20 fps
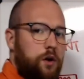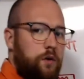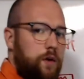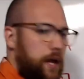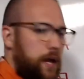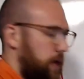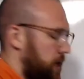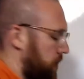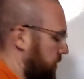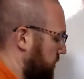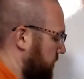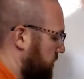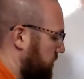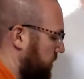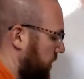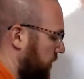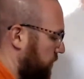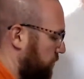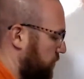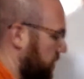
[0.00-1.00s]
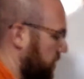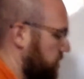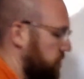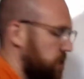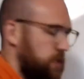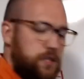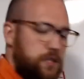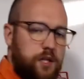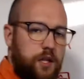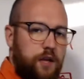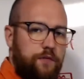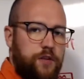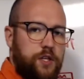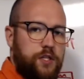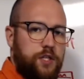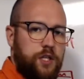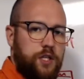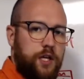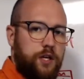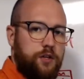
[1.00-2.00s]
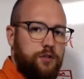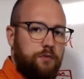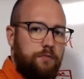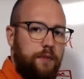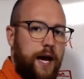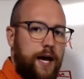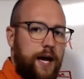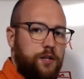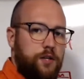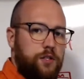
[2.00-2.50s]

is if this is Linux or Mac,